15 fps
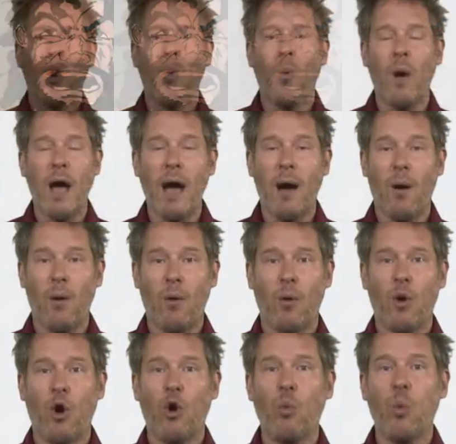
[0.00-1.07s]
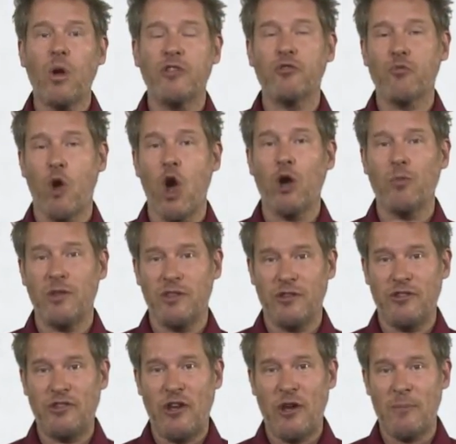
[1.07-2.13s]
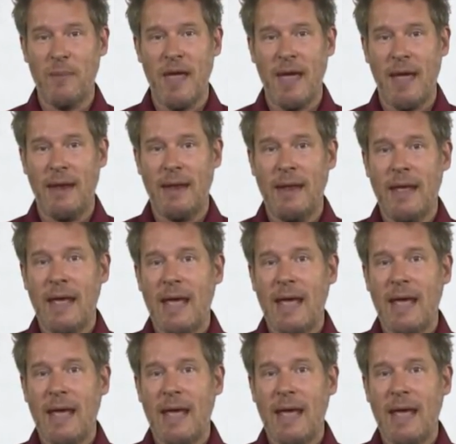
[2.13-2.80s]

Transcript: wow, what's wrong with this young man?